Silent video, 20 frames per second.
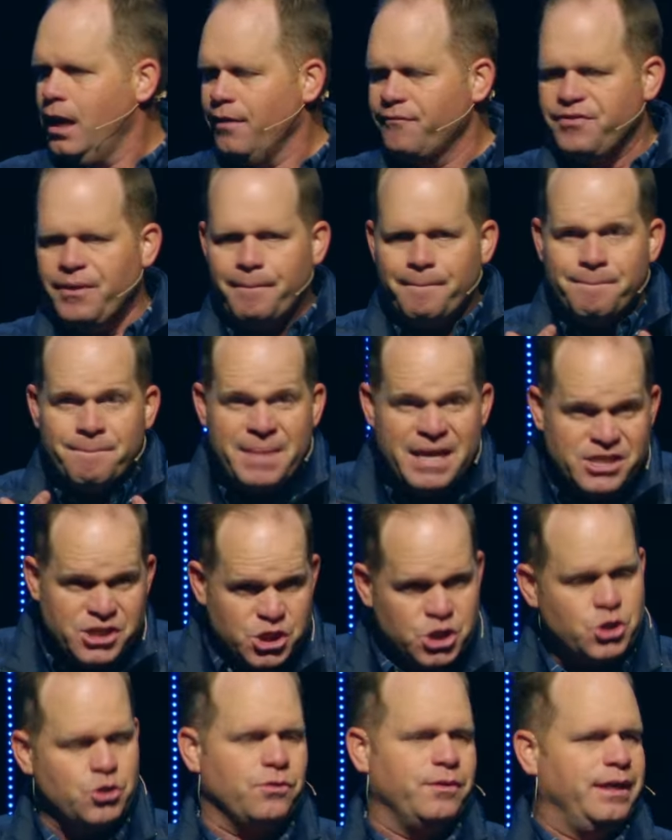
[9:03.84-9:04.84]
of the
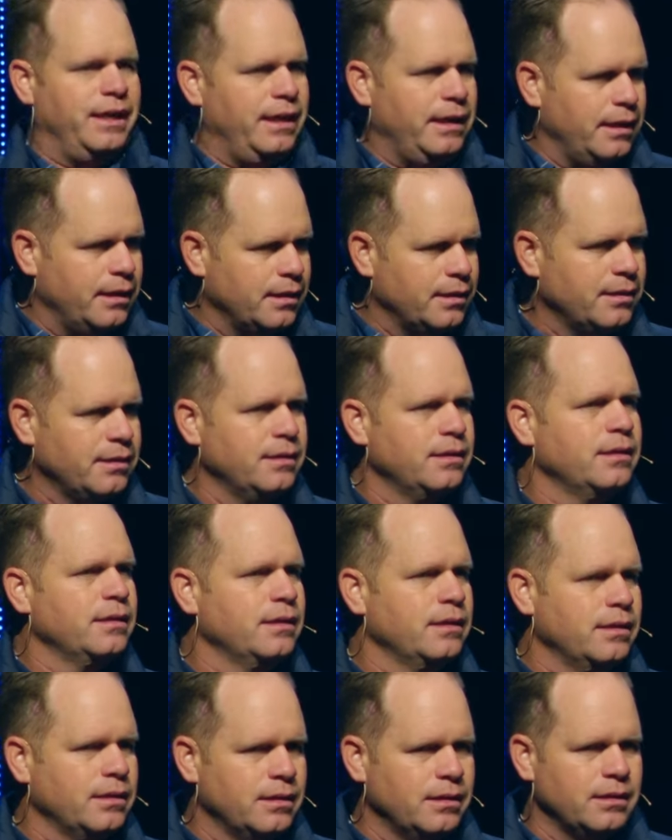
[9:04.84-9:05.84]
mystery.
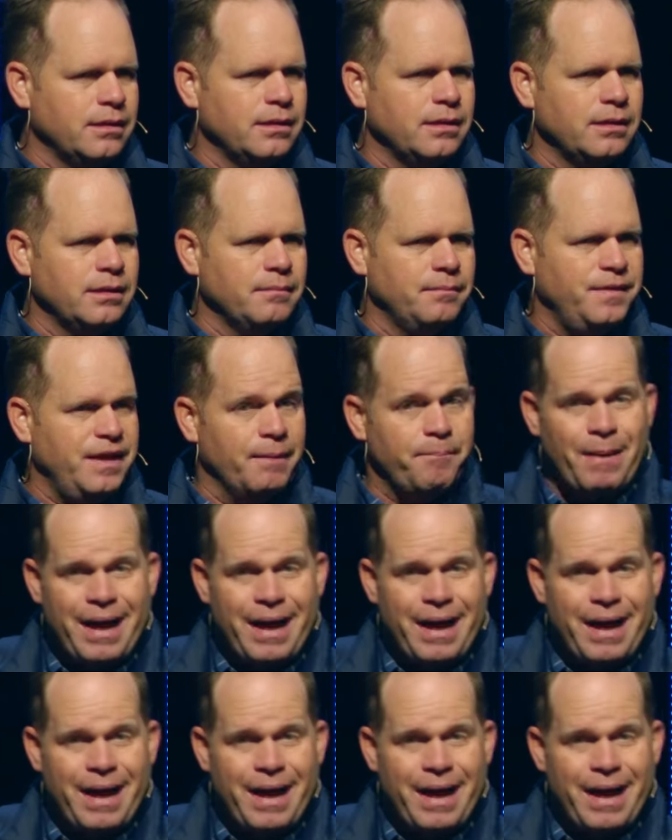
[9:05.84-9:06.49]
The